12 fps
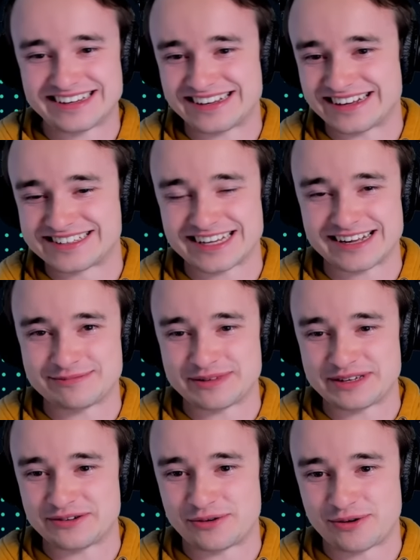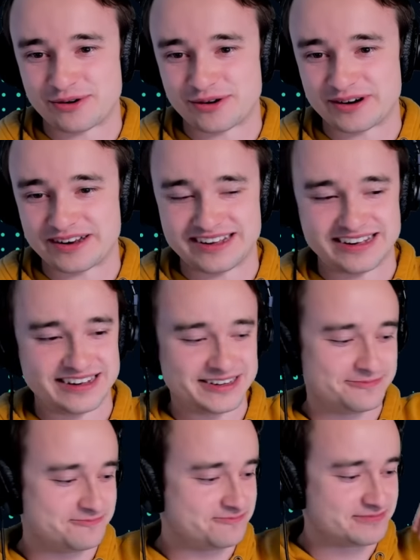excitement
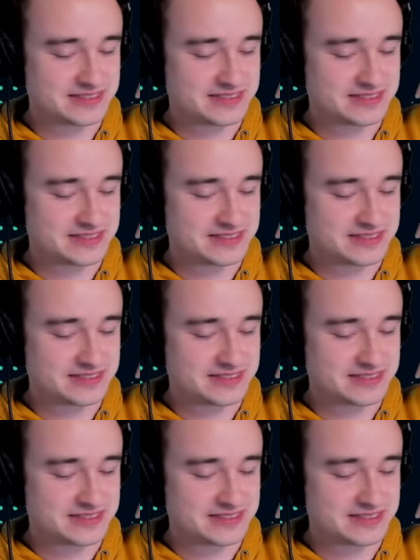or